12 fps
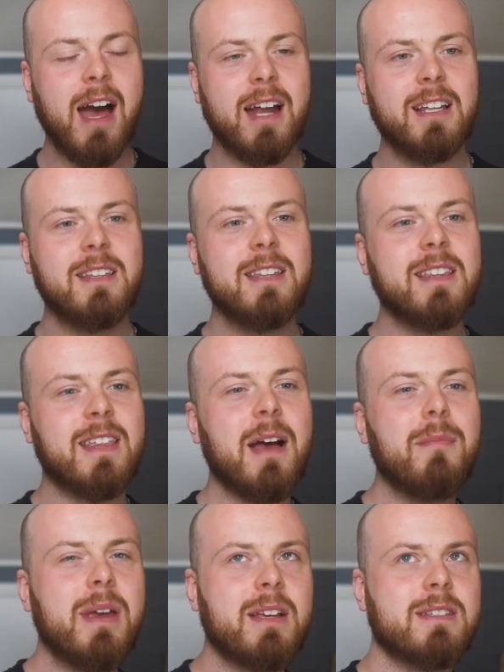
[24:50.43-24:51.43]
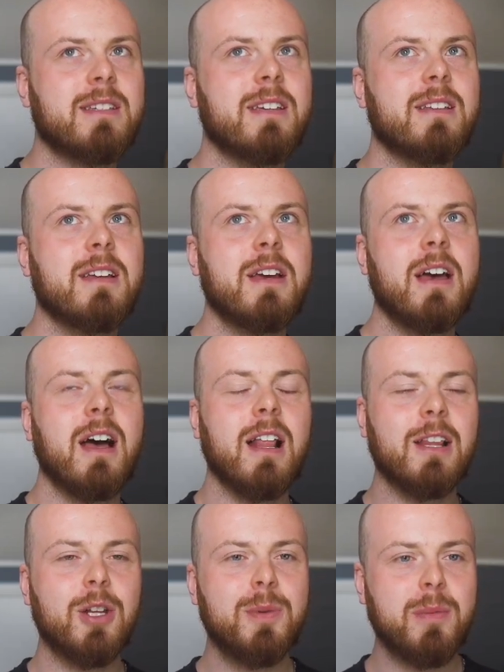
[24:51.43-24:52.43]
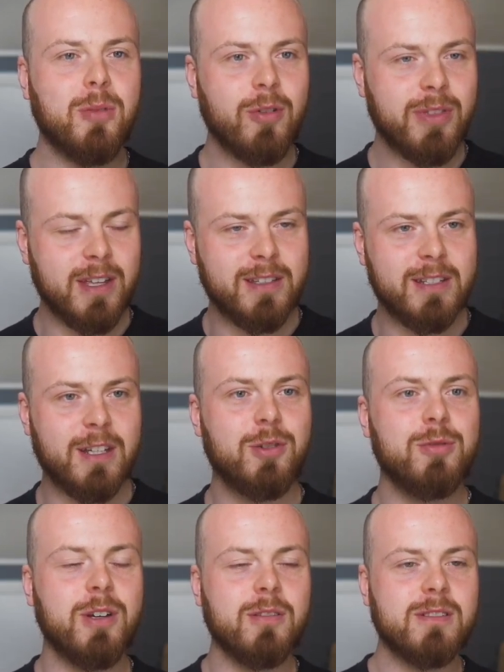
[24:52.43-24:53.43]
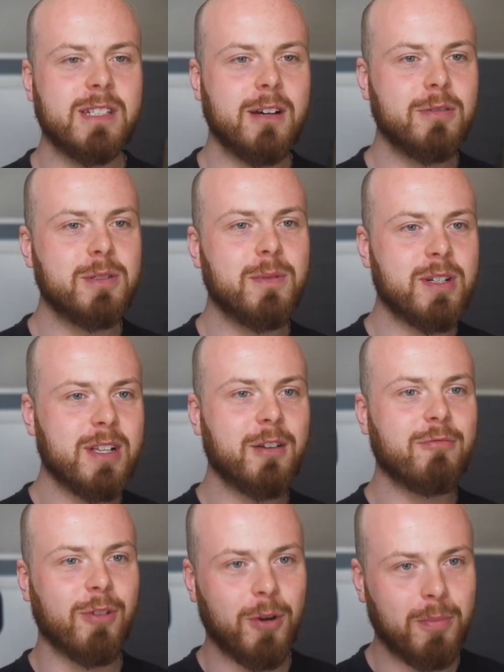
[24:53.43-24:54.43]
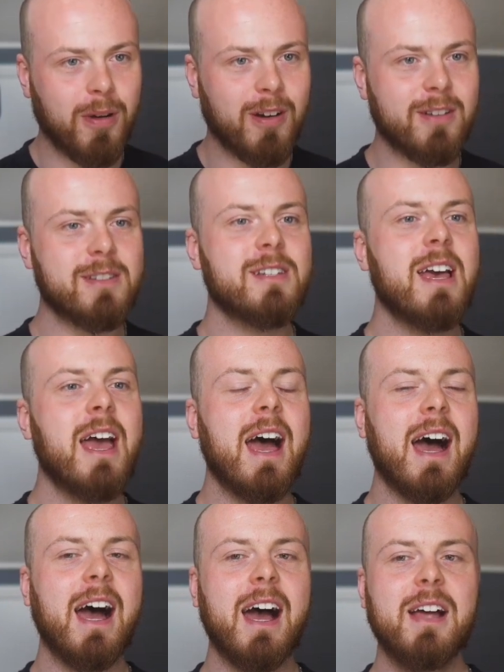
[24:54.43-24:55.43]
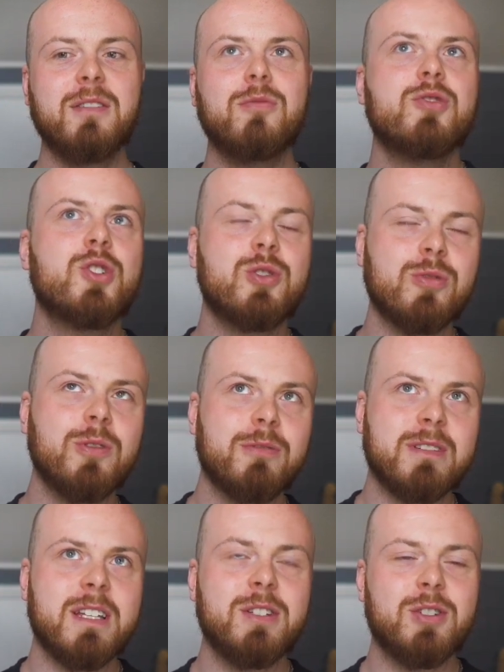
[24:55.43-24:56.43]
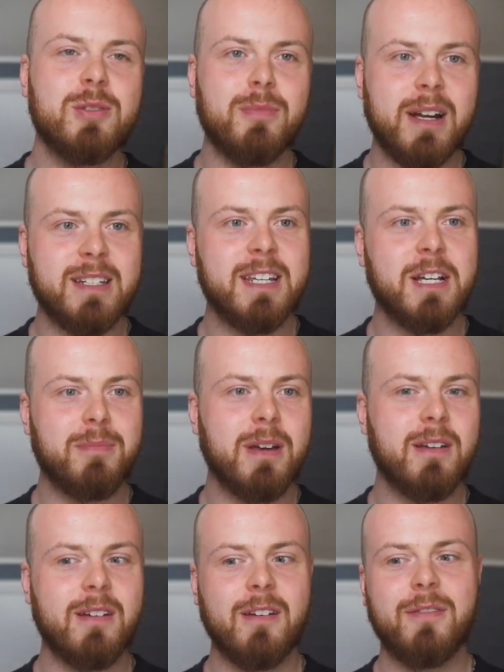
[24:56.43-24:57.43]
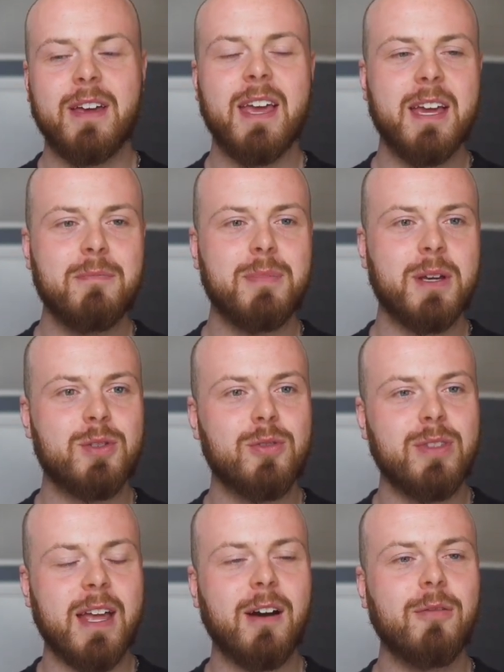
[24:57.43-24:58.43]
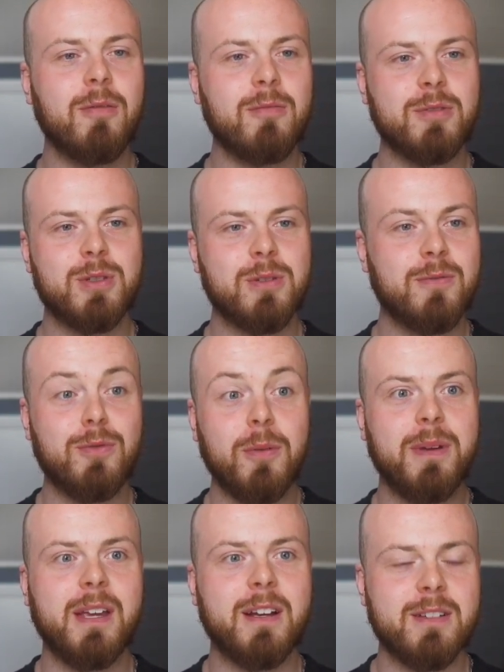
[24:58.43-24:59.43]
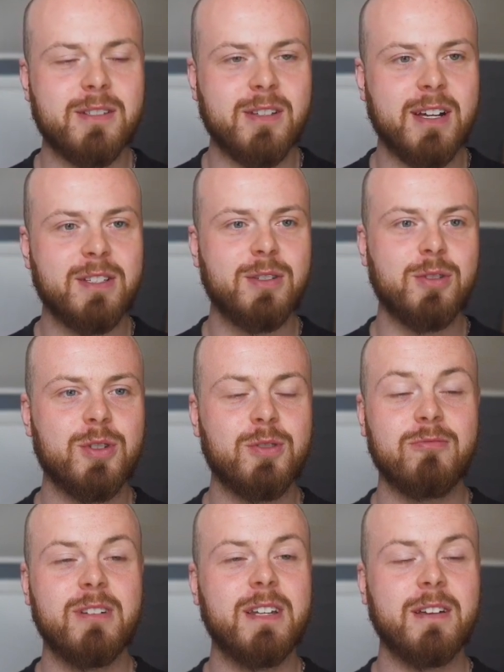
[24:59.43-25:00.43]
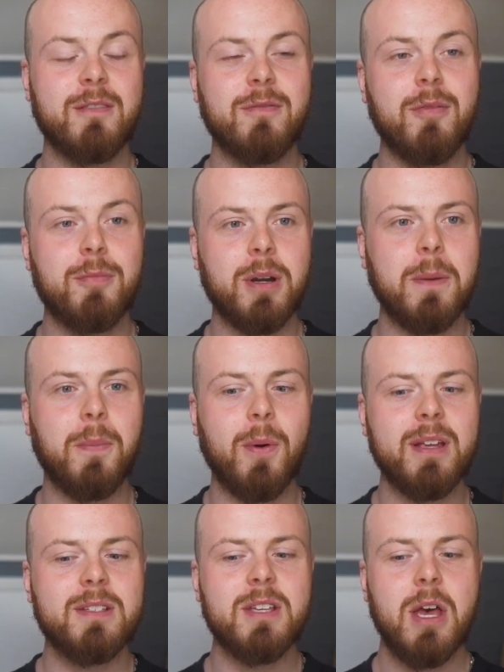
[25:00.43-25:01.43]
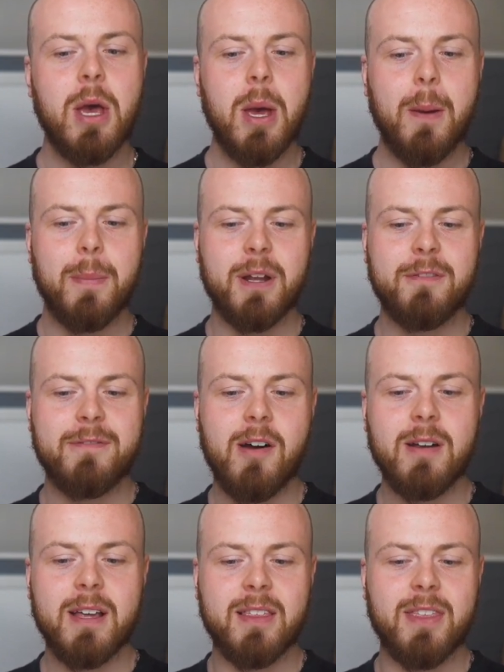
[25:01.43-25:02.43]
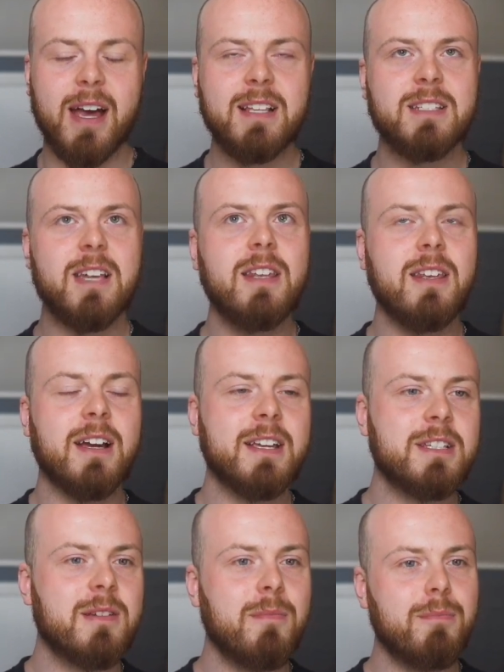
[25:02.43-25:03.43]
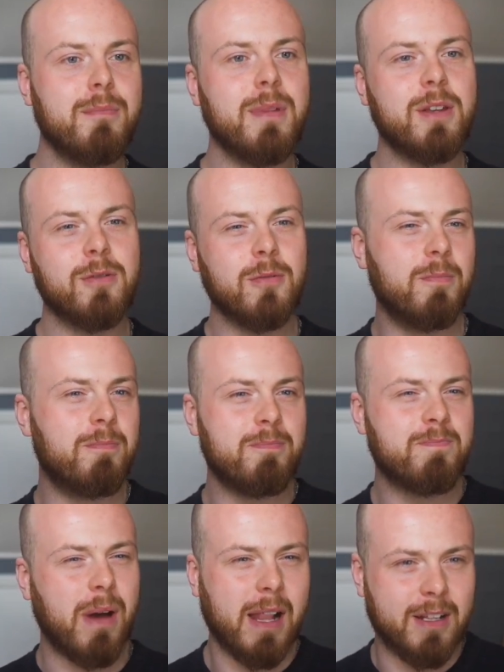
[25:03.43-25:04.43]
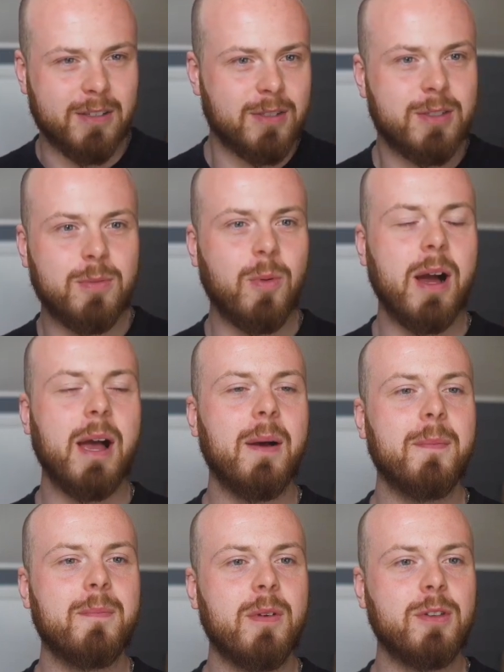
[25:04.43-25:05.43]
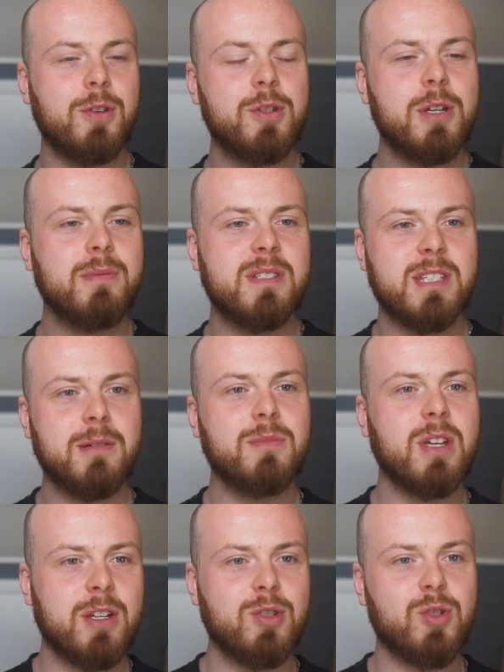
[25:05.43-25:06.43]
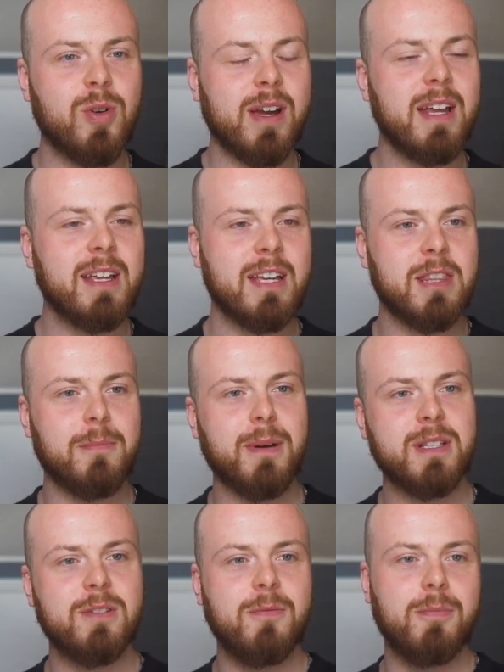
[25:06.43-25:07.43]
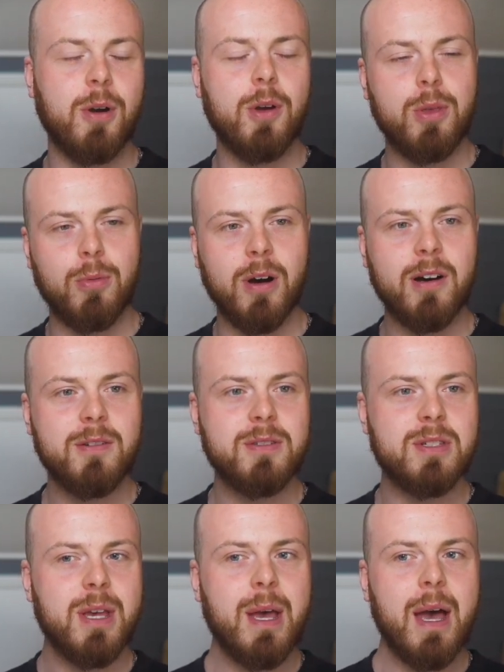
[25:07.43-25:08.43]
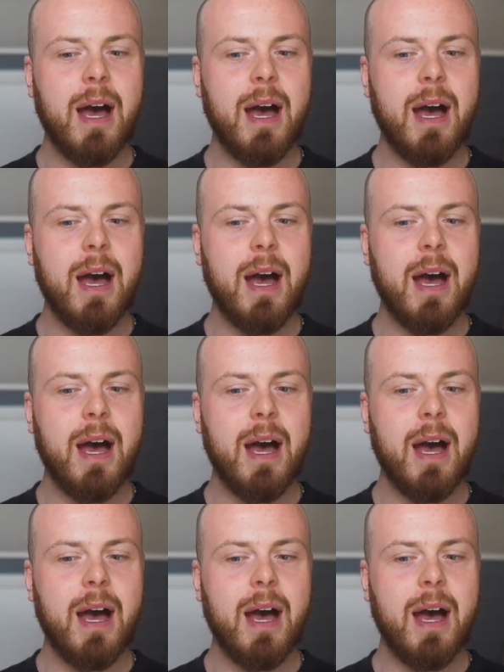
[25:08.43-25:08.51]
And I think that makes it a little bit more authentic. You don't sound as much like a robot. And sure, the retention might take a bit of a hit because you're now sort of not being concise just reading from bullet points. But I found like that's a nice middle balance where YouTubers seem to enjoy it and get the best of both worlds.